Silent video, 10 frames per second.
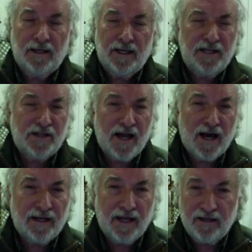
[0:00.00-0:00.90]
He's
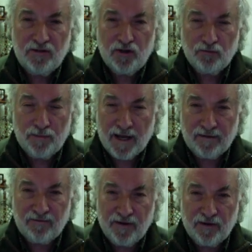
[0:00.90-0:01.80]
not into
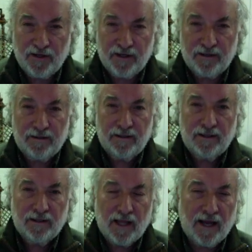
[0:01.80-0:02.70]
pedophilia
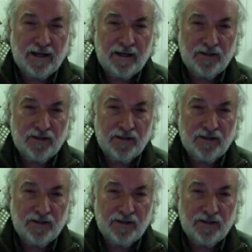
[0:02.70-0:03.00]
like